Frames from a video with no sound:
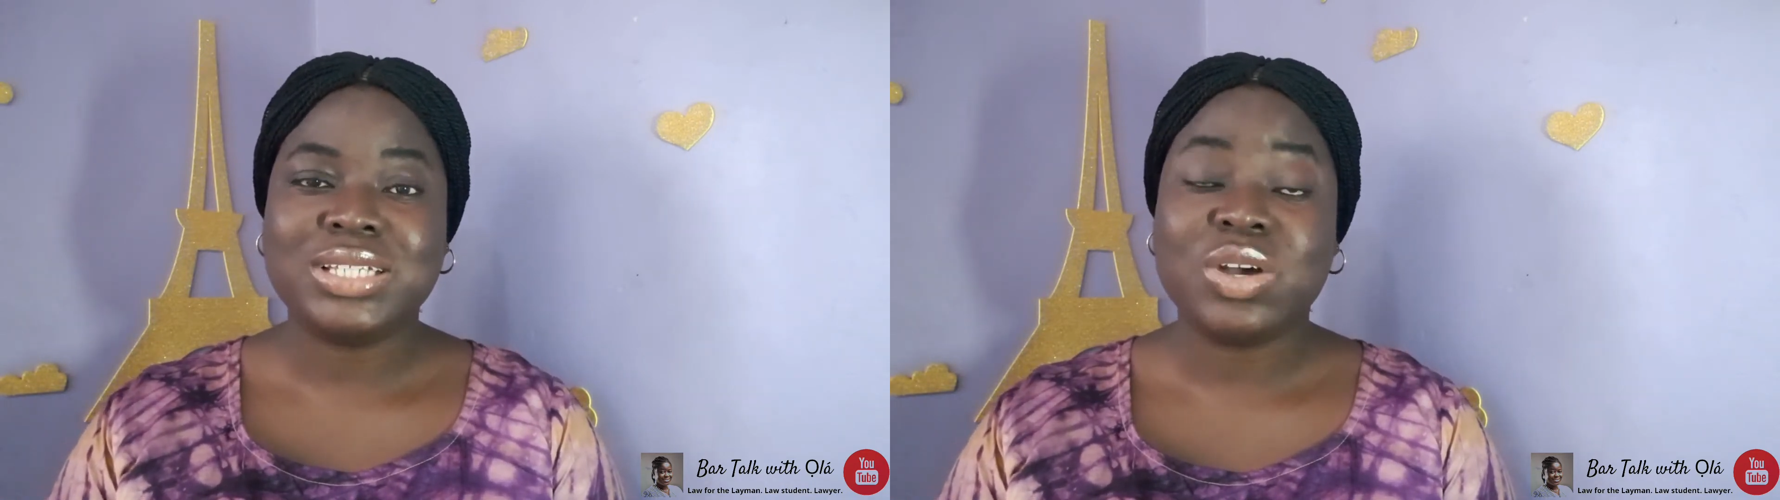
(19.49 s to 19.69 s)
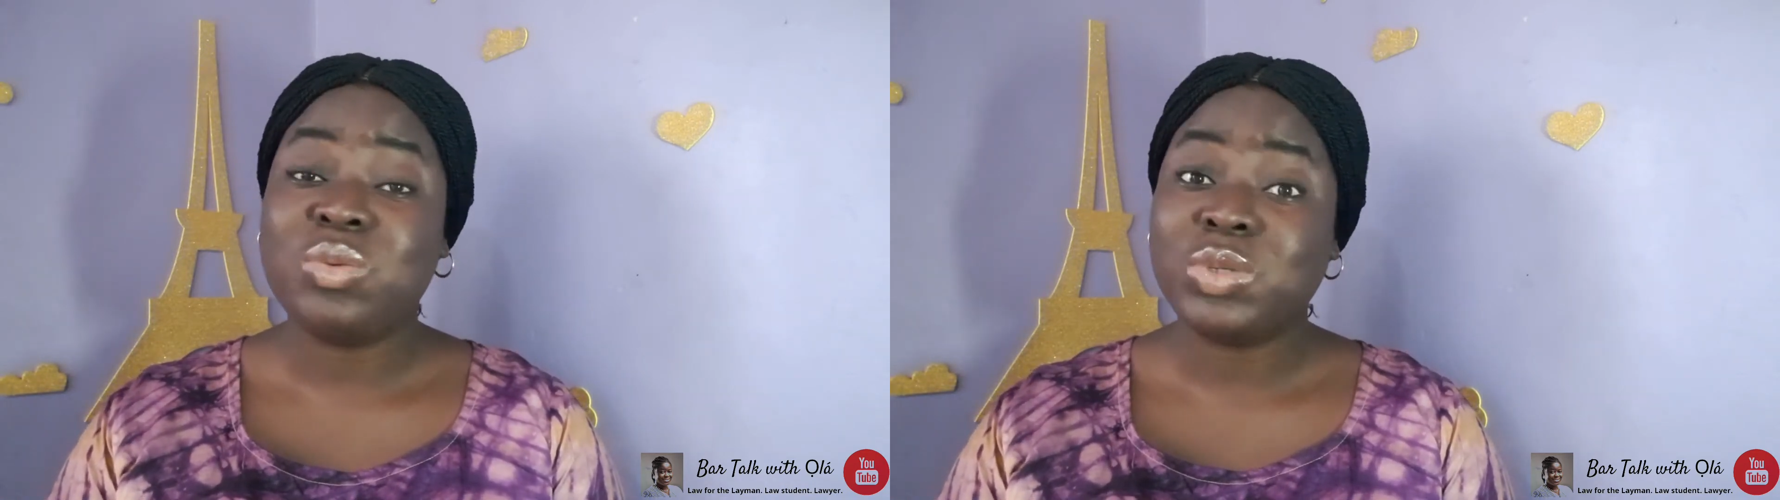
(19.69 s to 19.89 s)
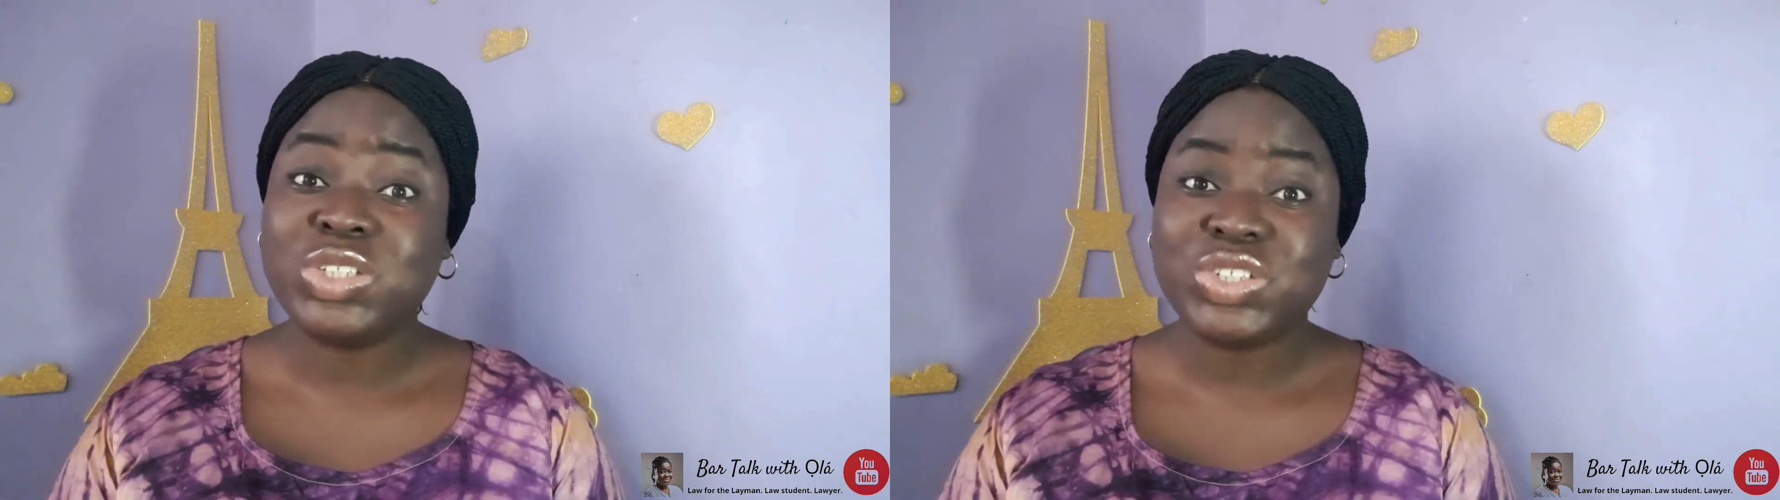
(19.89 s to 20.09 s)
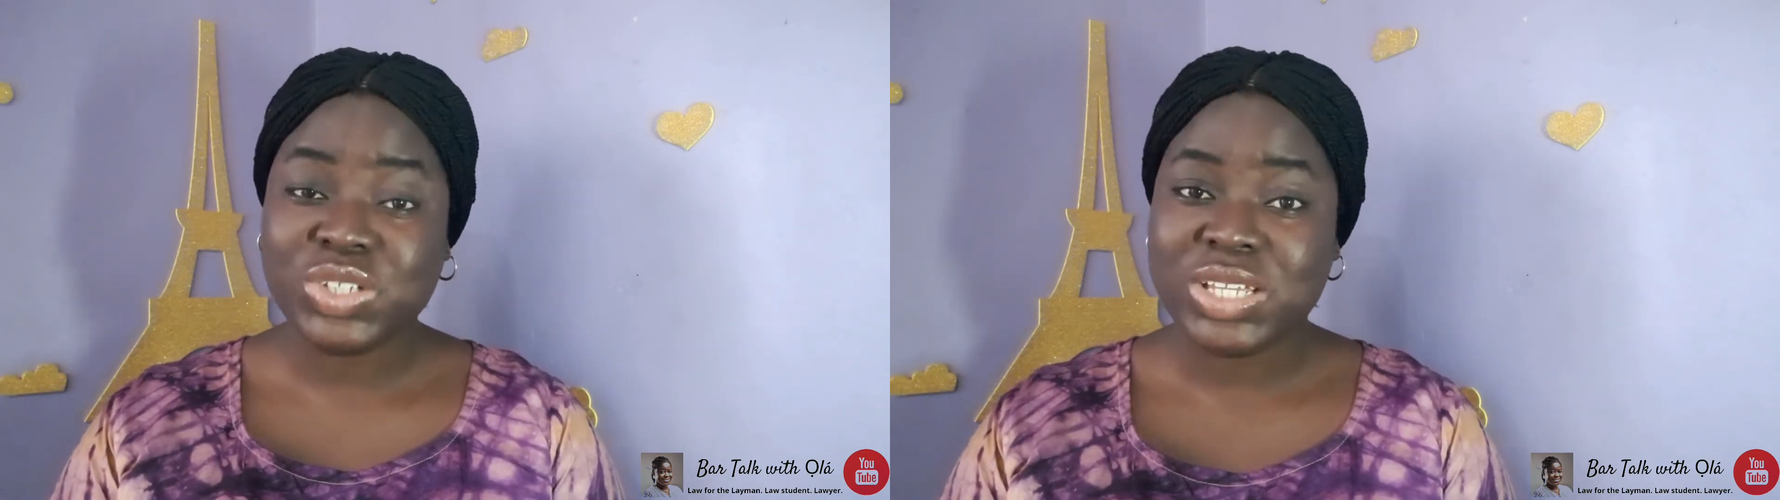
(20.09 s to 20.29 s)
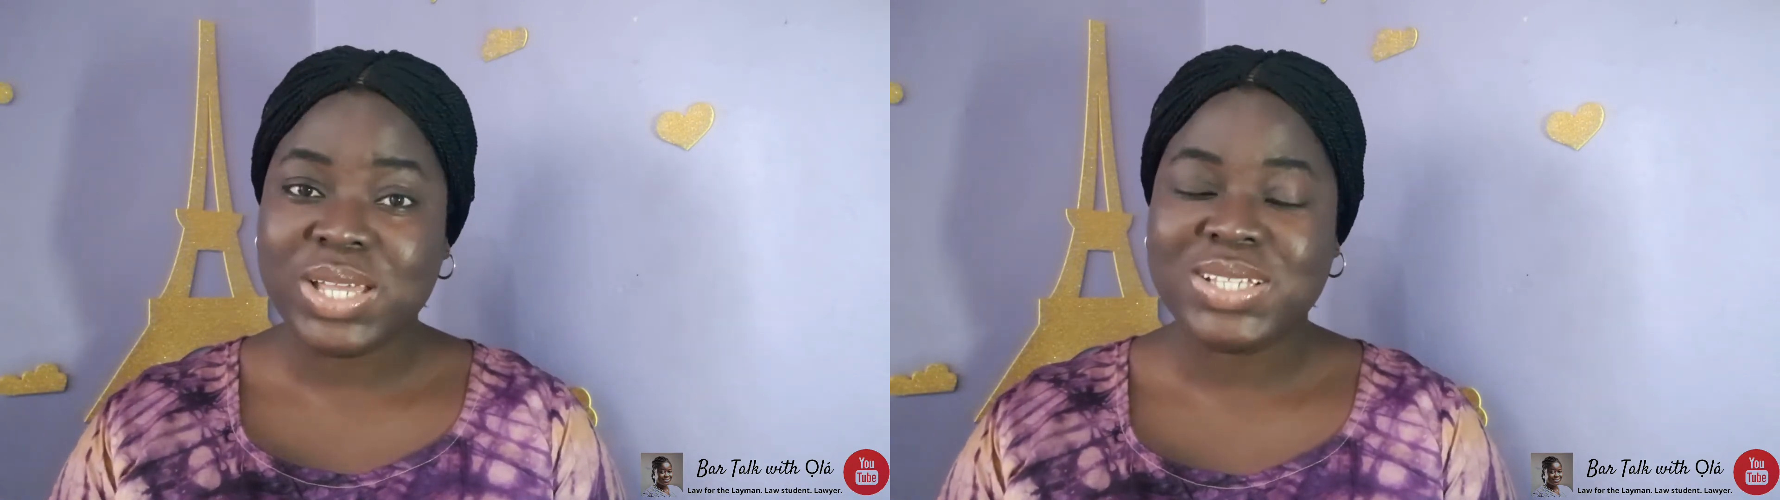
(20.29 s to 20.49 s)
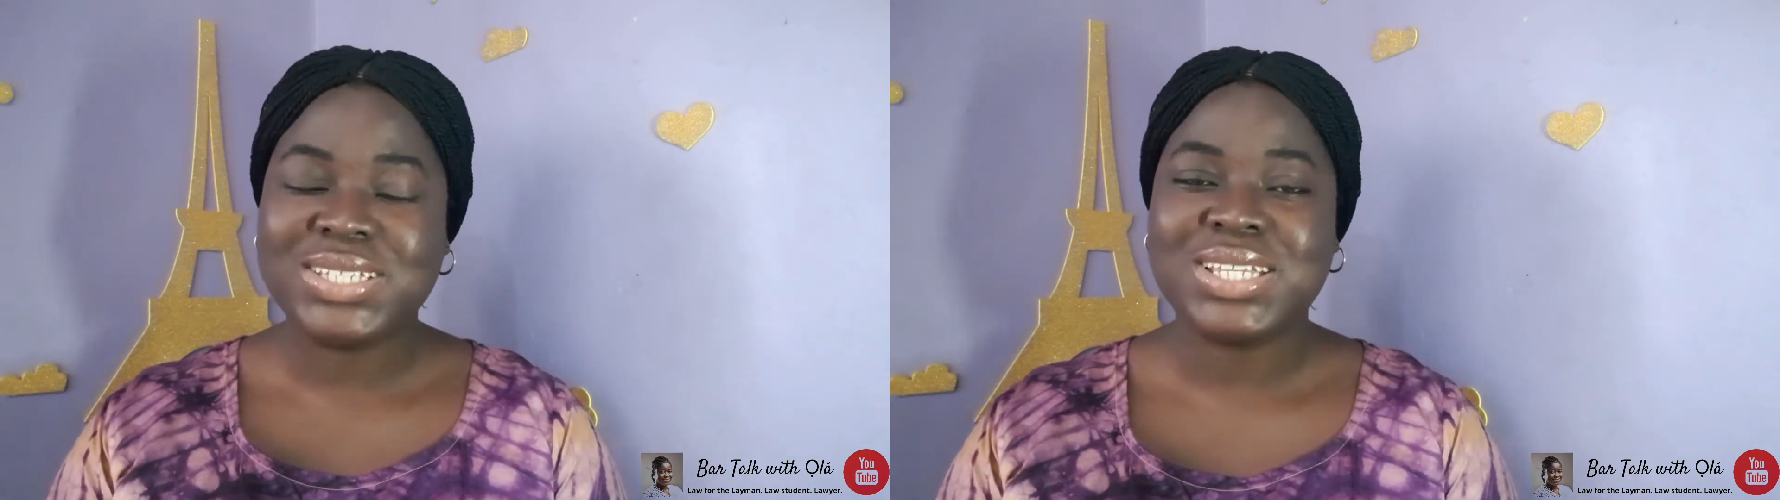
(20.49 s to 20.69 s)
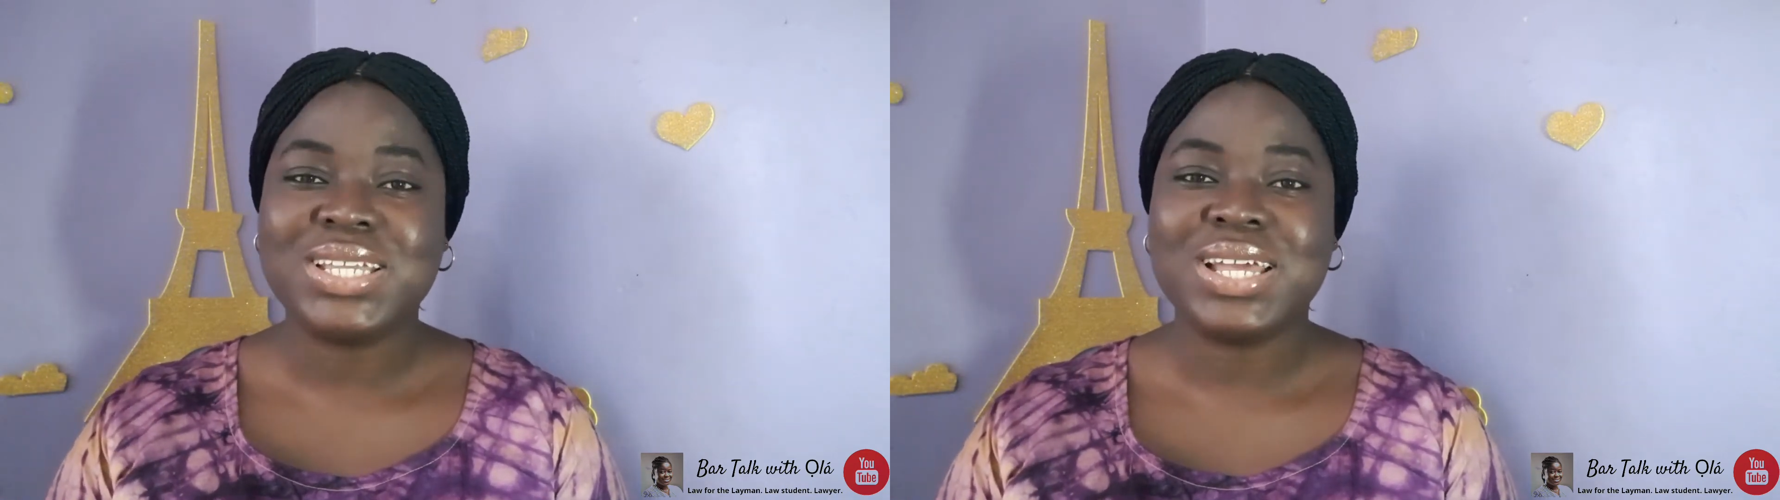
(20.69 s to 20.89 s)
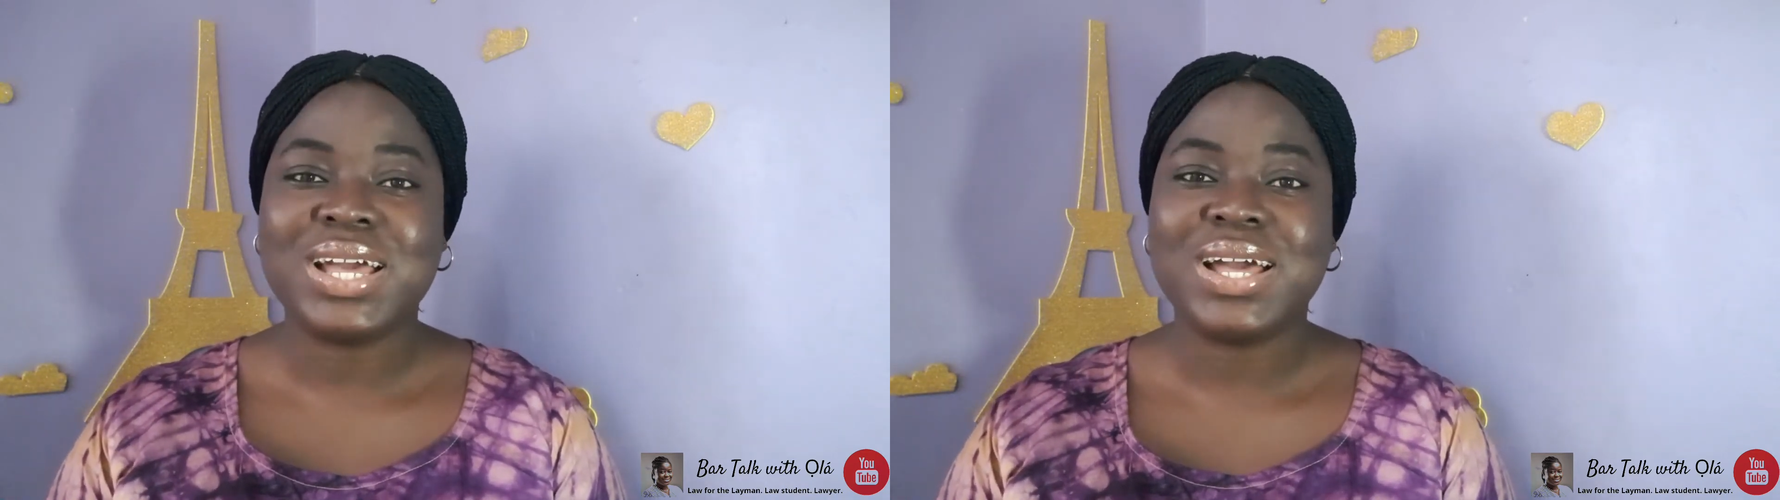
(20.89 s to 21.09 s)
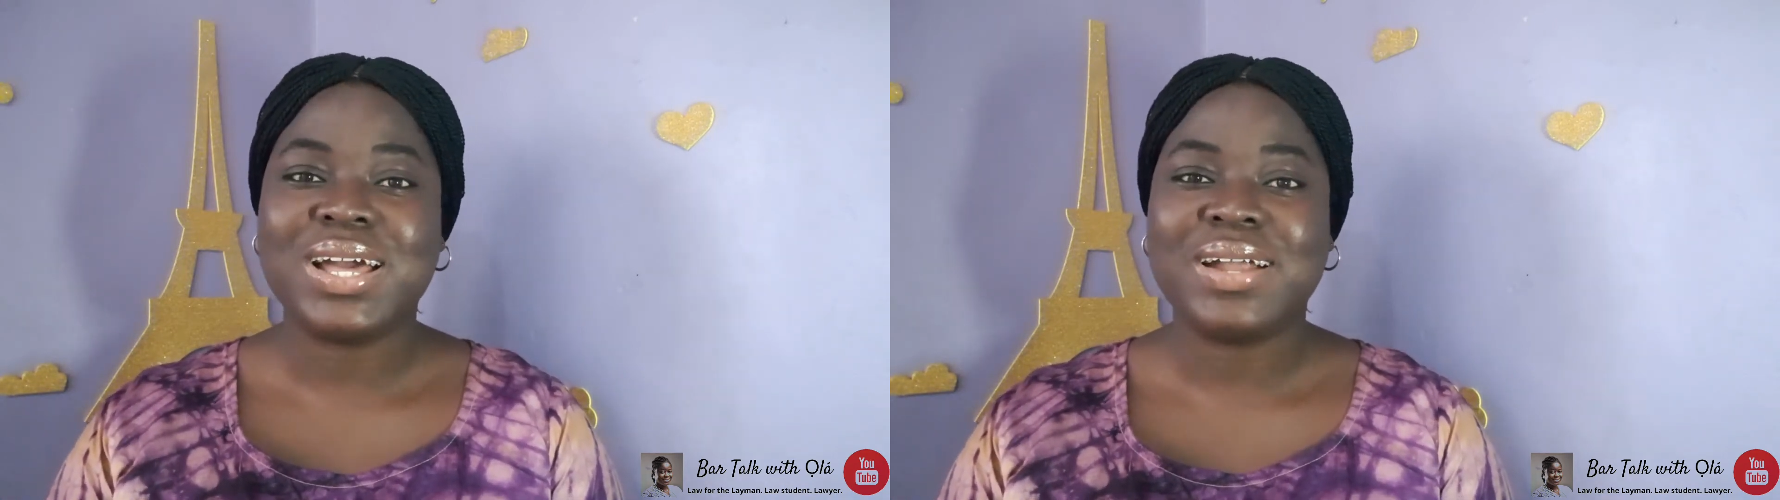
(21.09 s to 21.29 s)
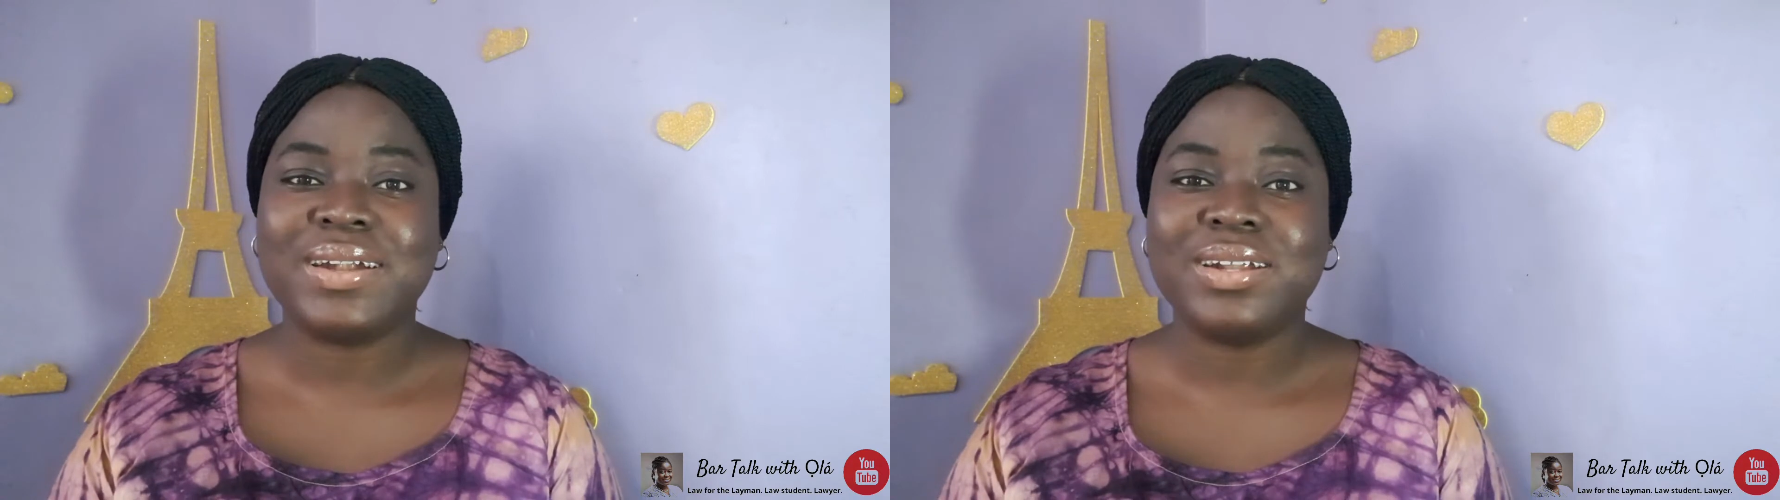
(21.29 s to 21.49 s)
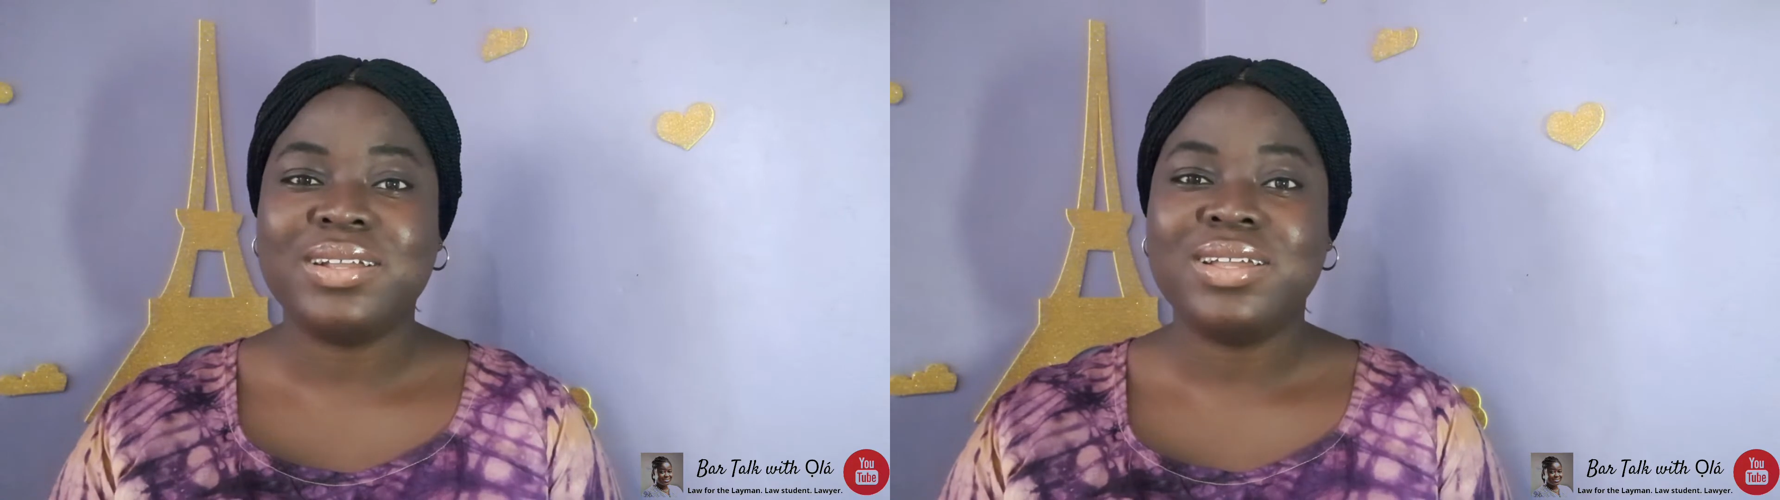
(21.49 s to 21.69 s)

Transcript: almost 2 years are